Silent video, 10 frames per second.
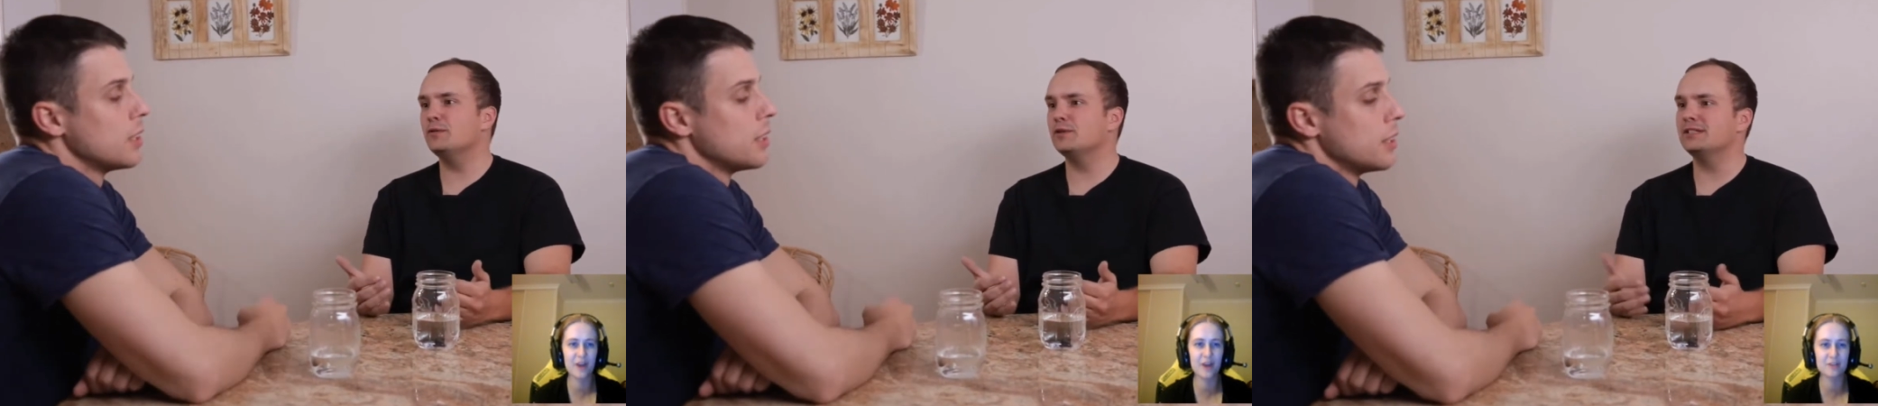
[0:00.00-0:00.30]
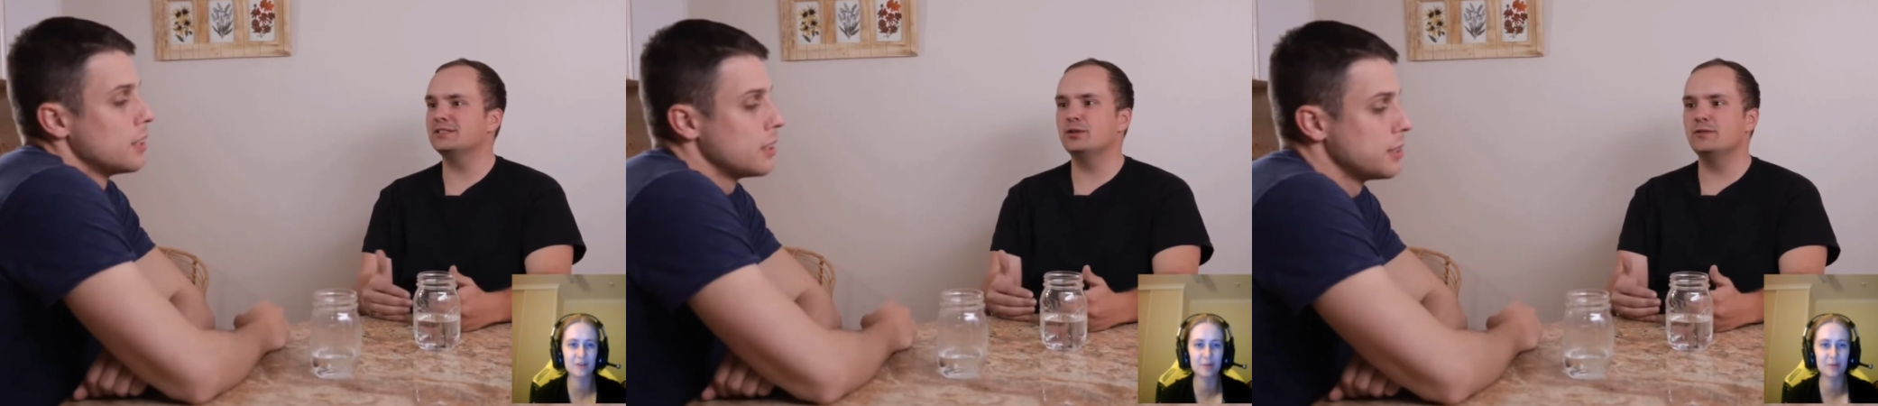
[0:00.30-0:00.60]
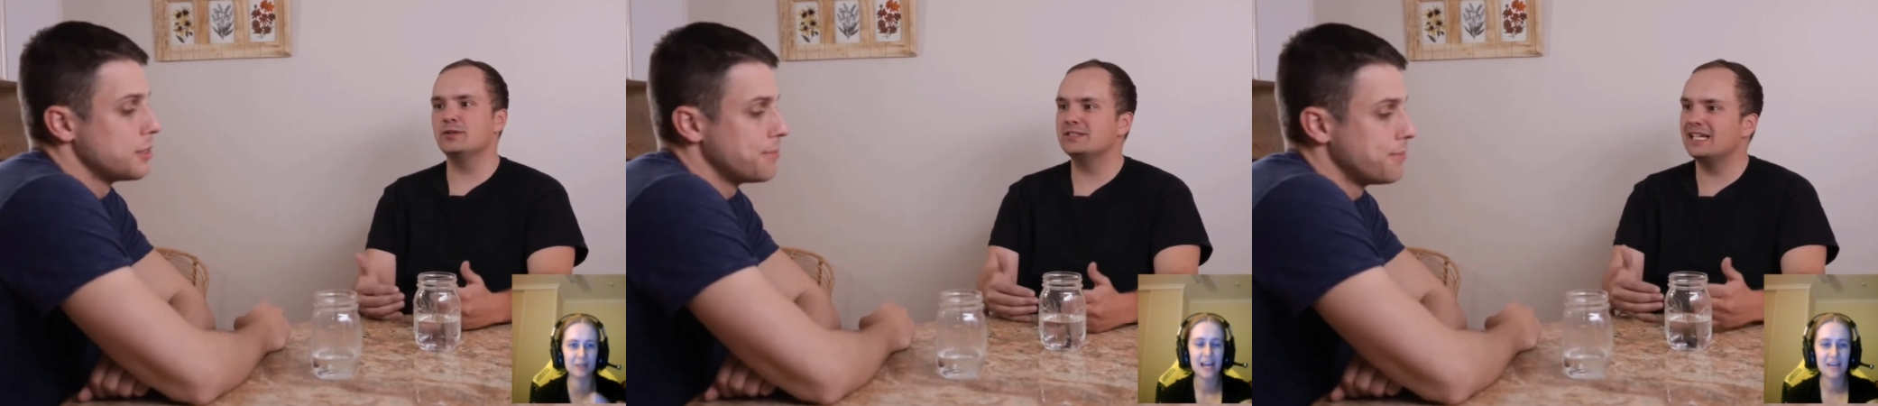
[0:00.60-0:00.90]
Speaker 1: scripted.
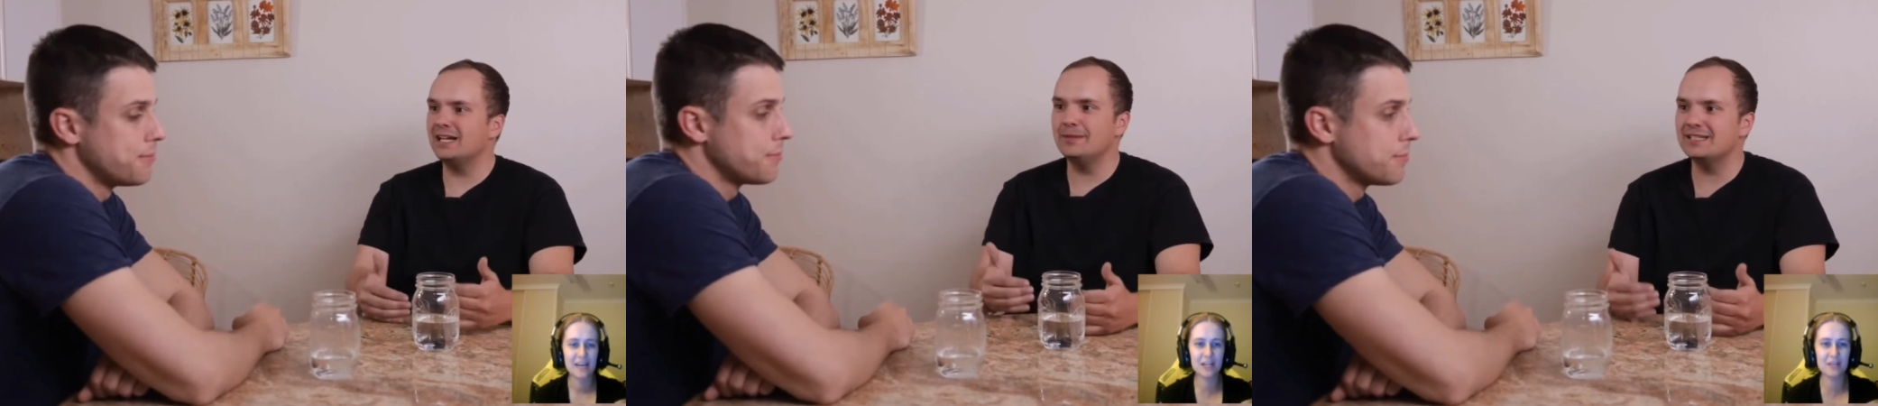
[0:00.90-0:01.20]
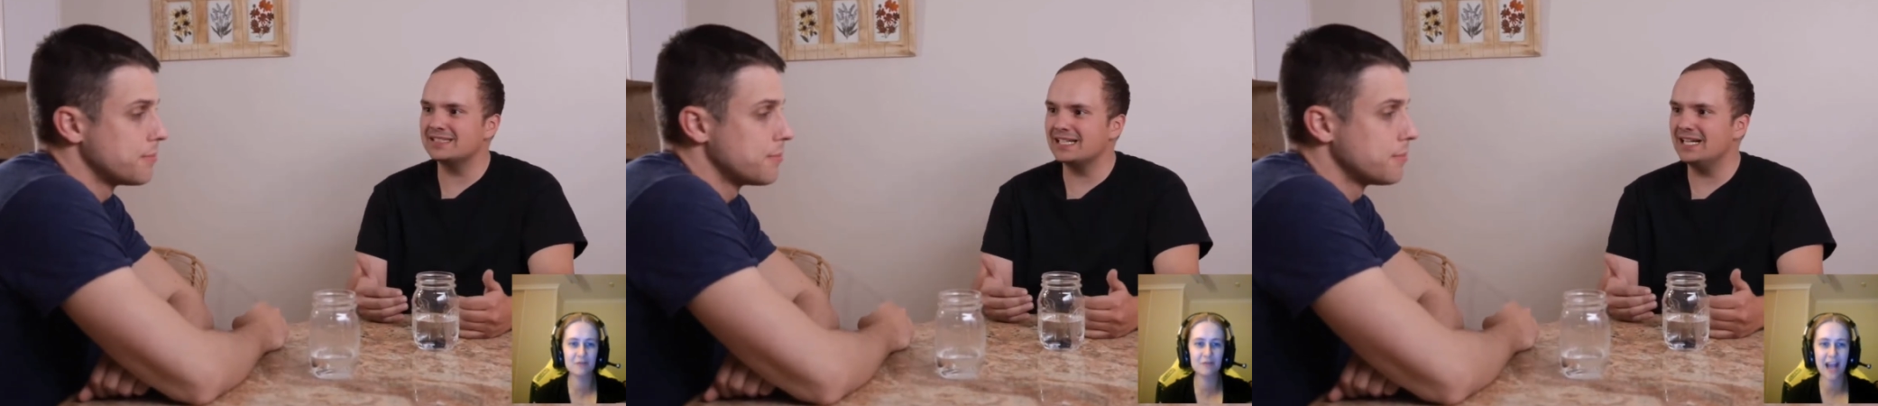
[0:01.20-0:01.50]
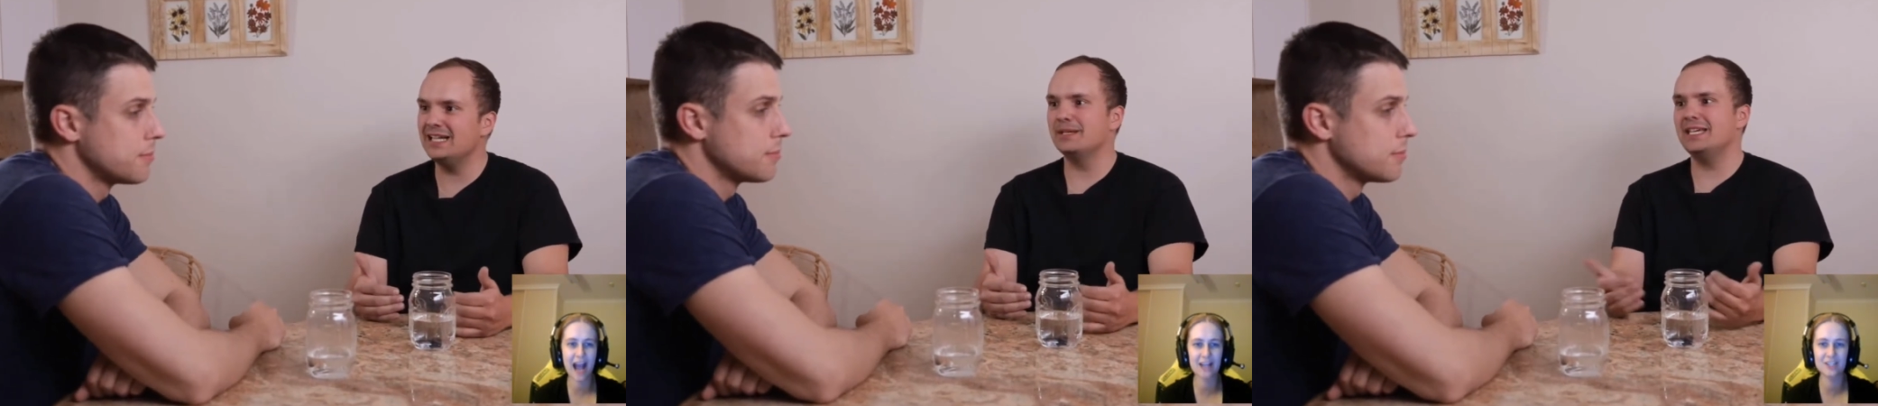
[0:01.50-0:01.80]
Even his
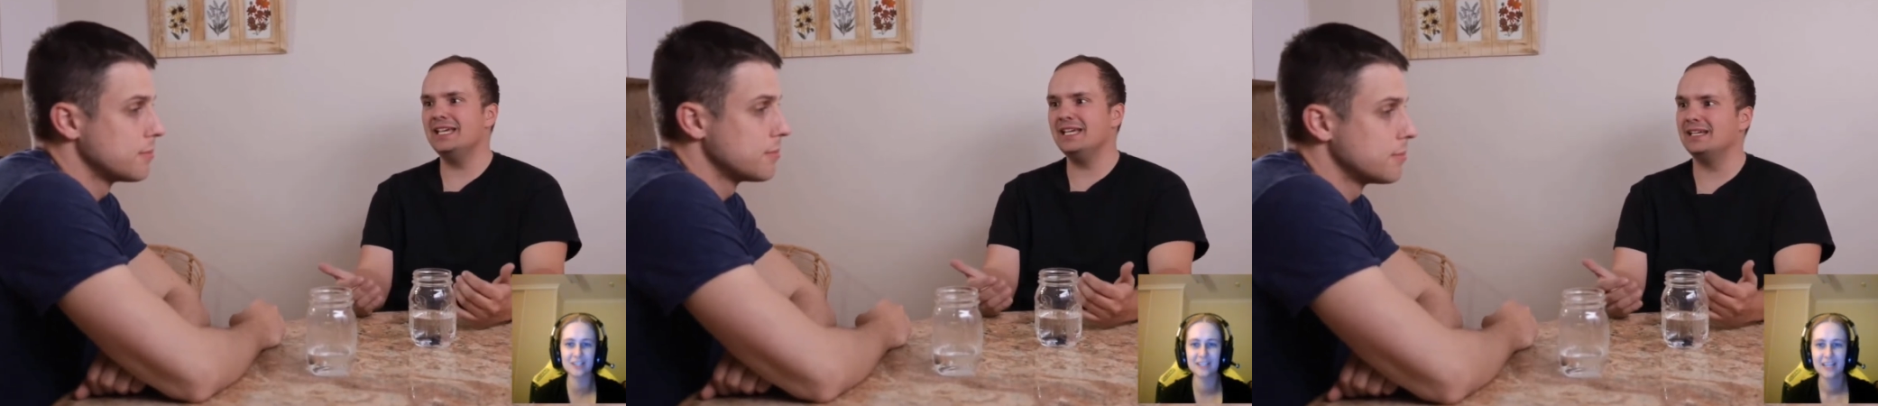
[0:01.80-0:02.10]
reaction.